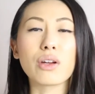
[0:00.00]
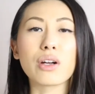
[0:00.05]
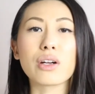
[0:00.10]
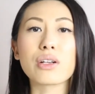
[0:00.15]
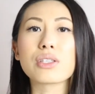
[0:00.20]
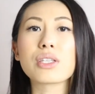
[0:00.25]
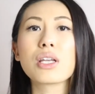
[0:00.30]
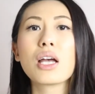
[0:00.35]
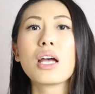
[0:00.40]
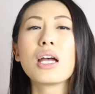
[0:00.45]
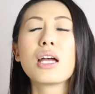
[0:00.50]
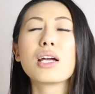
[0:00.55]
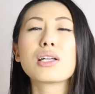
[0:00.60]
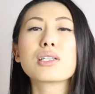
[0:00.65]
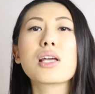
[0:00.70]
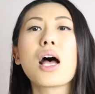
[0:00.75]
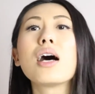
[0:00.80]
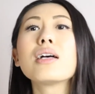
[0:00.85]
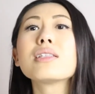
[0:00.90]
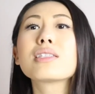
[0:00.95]
There's
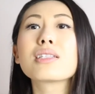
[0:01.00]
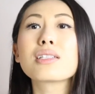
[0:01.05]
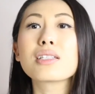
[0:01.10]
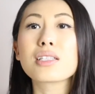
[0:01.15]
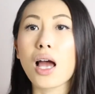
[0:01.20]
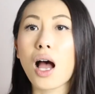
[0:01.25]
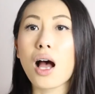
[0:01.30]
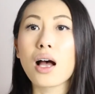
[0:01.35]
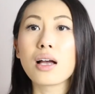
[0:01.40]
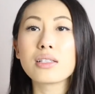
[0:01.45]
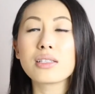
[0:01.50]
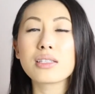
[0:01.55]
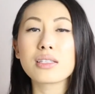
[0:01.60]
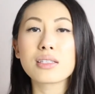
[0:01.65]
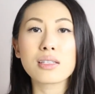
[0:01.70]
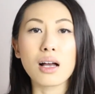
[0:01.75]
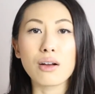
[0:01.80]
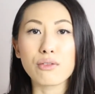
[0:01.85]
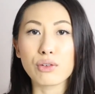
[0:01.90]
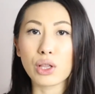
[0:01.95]
tons and
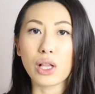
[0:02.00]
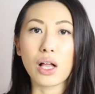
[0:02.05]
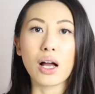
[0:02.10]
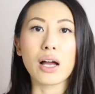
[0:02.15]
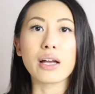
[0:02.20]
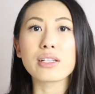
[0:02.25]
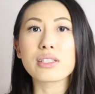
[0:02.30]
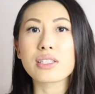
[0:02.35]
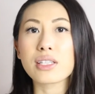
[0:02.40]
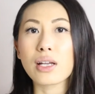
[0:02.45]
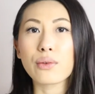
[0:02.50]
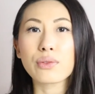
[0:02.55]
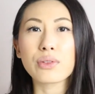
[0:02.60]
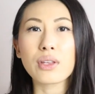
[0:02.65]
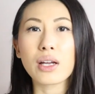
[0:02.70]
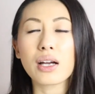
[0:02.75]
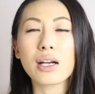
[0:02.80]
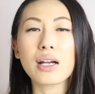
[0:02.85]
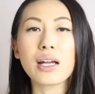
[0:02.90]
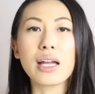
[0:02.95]
tons of clients out
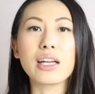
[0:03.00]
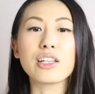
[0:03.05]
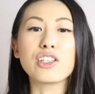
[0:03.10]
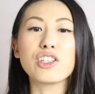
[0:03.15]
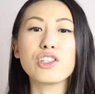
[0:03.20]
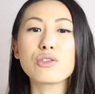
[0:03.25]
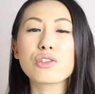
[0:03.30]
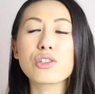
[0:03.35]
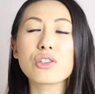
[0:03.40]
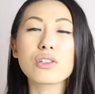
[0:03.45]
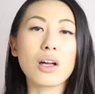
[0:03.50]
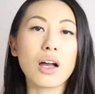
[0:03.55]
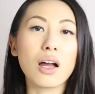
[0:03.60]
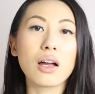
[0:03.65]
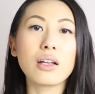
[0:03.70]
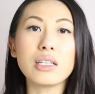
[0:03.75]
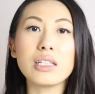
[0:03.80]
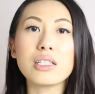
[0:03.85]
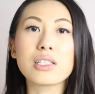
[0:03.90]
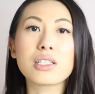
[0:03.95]
there and you do
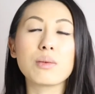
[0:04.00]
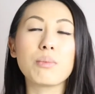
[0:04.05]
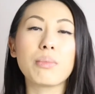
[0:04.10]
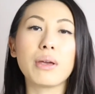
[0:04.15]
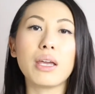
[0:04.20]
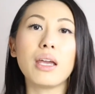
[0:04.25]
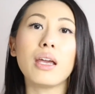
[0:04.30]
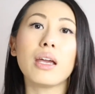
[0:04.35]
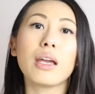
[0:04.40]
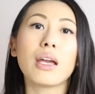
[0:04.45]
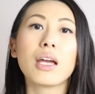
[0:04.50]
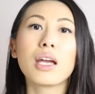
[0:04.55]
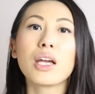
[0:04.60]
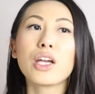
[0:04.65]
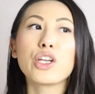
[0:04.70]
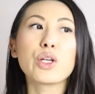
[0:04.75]
not need to be,